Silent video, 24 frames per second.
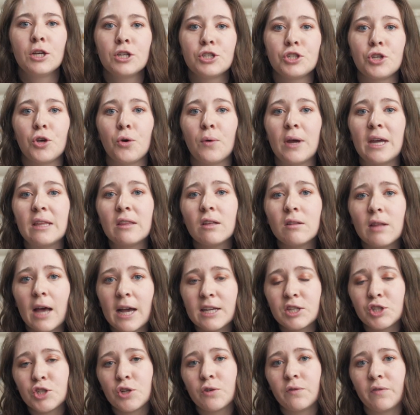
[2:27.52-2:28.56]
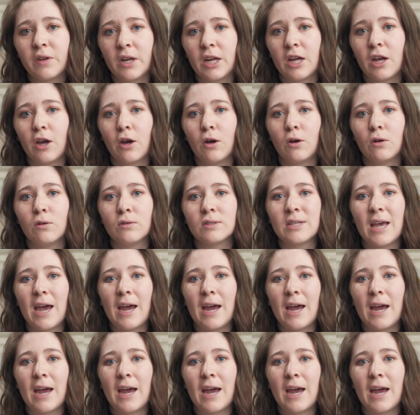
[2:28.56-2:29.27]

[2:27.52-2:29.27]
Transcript: So in the last 2 videos,